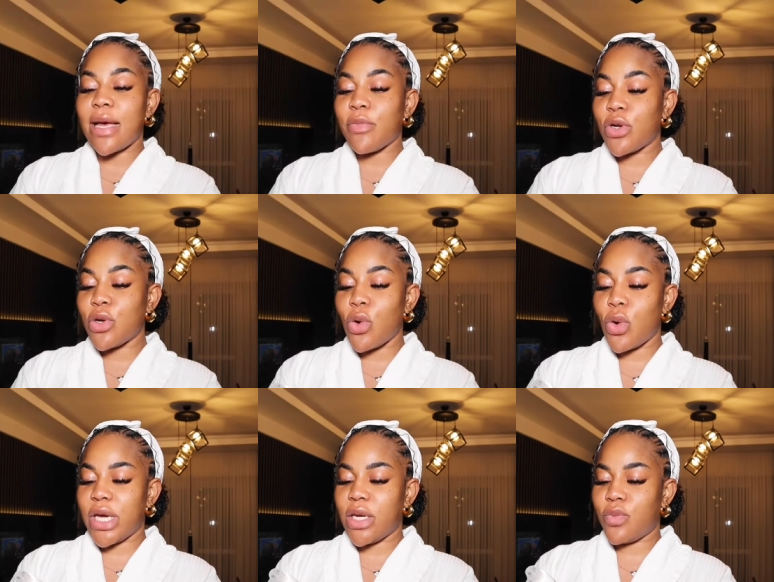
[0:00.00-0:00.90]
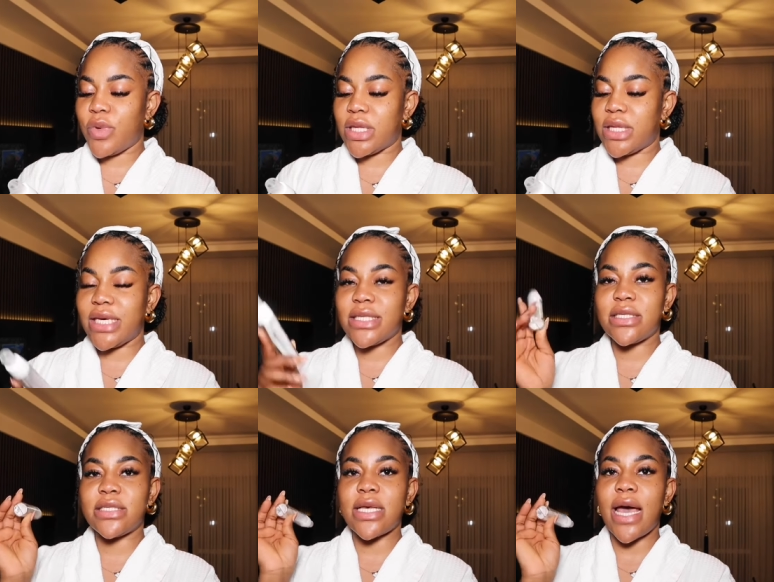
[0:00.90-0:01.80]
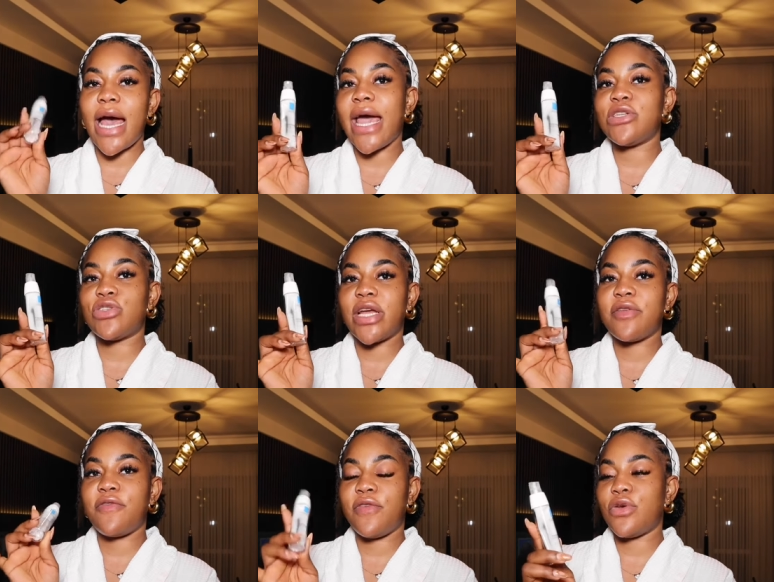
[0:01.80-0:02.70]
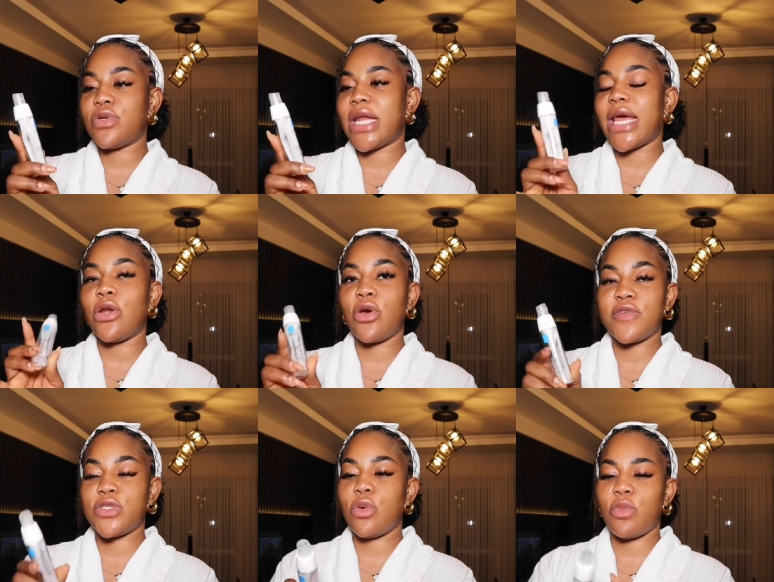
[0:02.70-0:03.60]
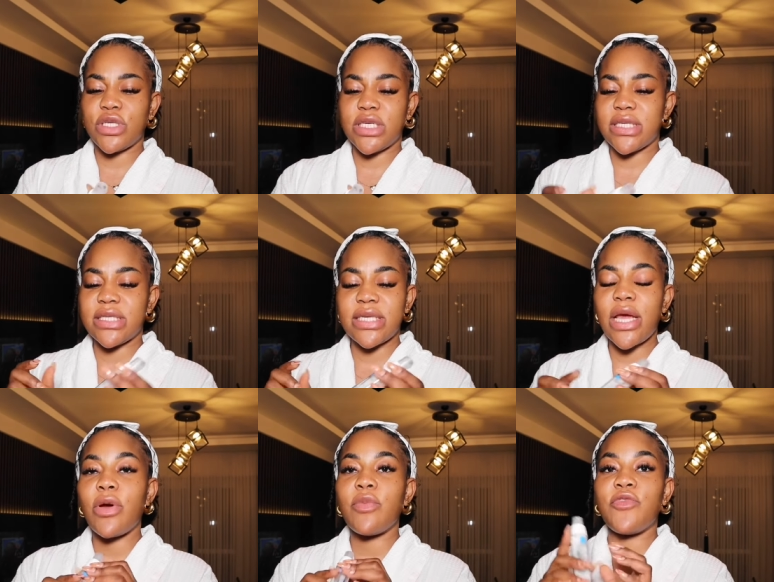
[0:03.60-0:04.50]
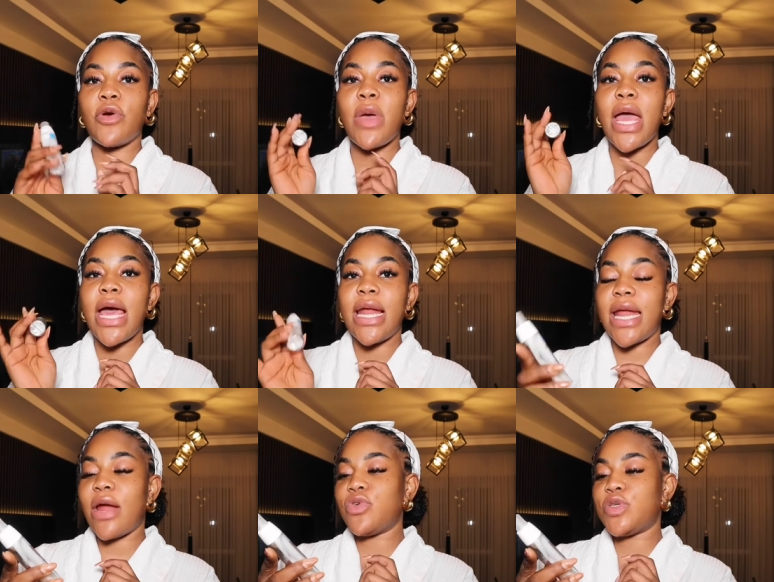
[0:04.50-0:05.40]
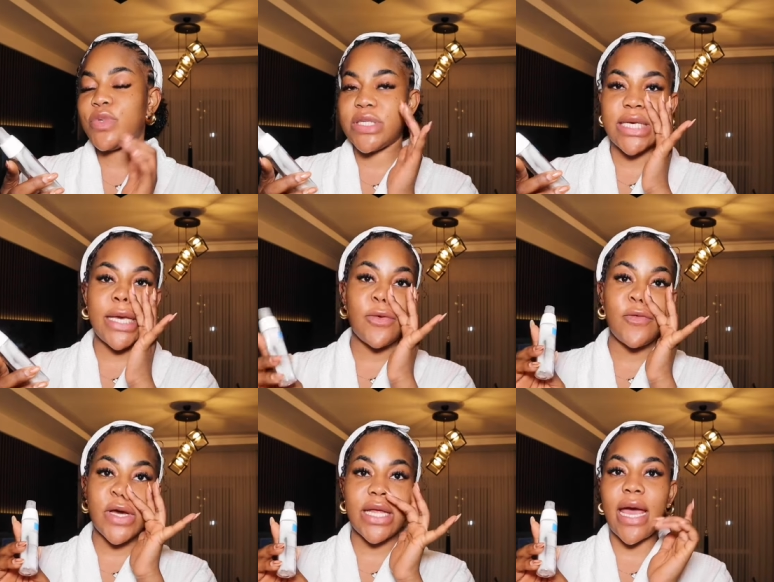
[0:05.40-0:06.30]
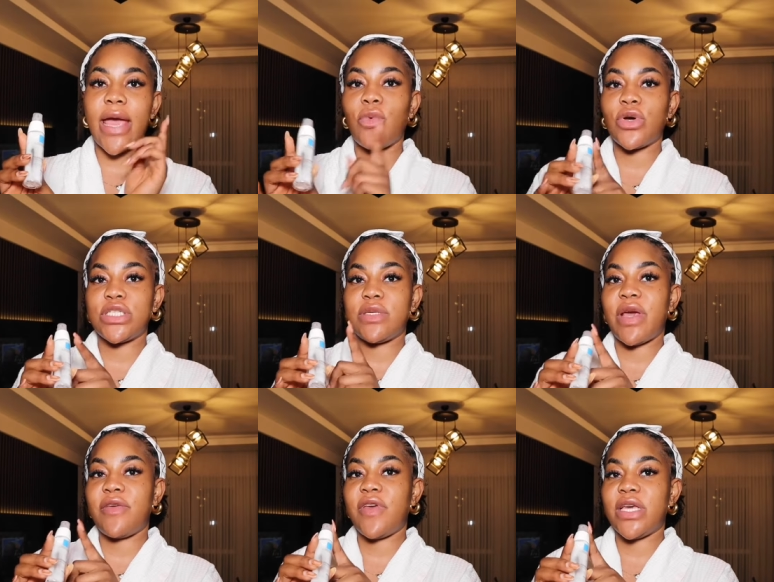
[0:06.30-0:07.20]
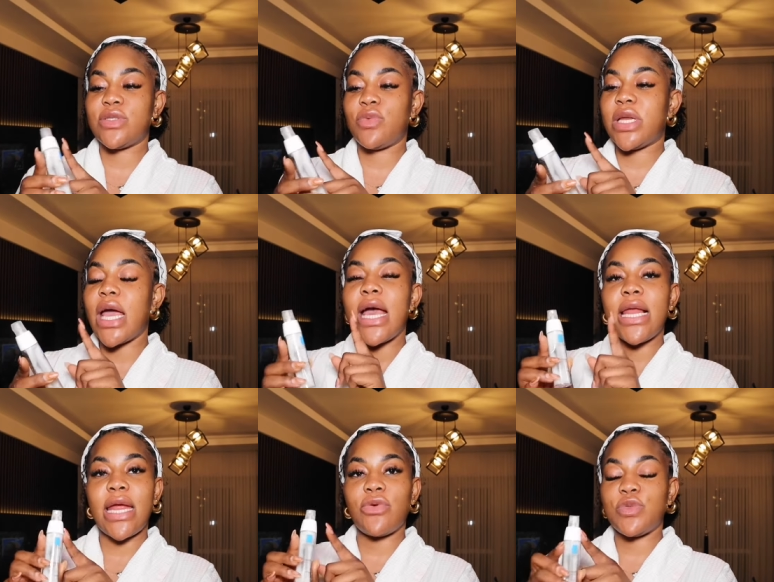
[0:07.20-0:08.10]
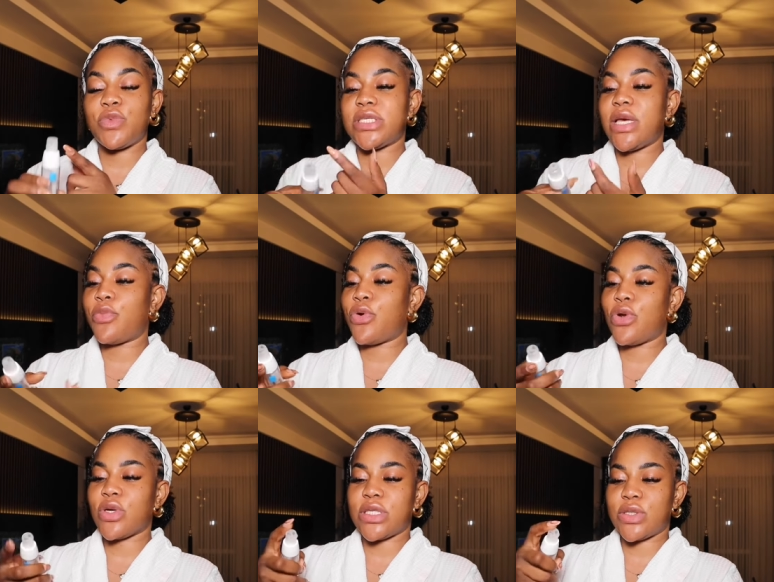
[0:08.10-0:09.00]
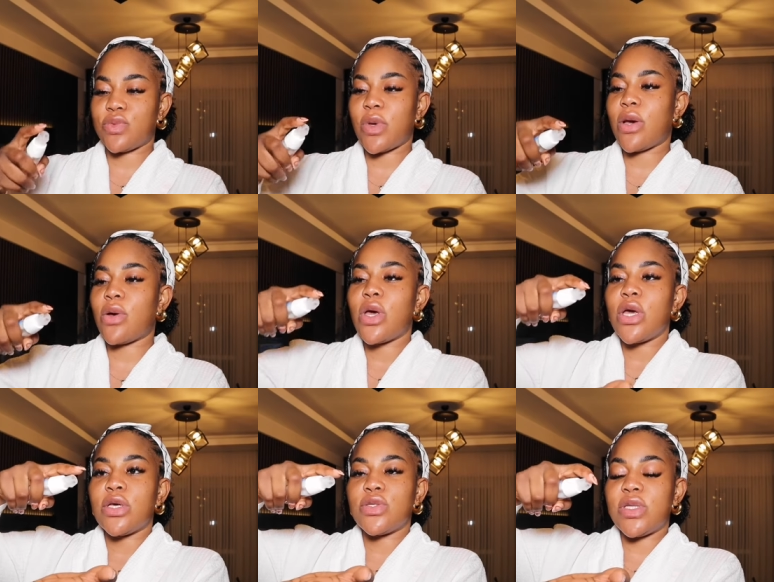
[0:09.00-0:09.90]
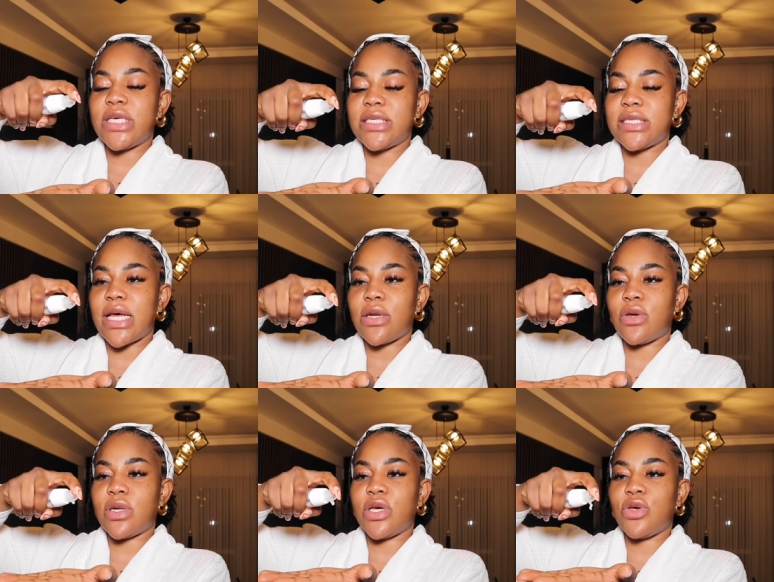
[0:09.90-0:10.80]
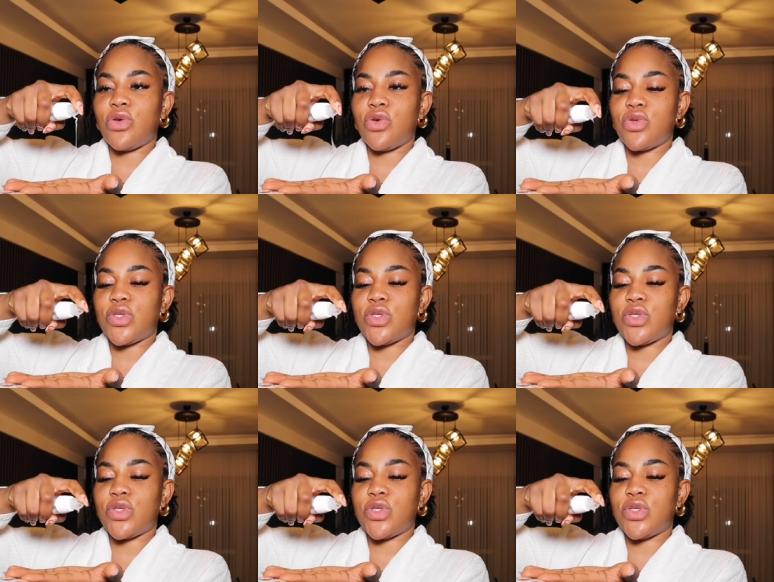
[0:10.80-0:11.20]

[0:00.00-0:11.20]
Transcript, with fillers: I'm going to go in with this Hydrant fluid that I love so much. It's a serum from La Roche-Posay. Don't forget that I washed my face with La Roche-Posay products as well. So this is another good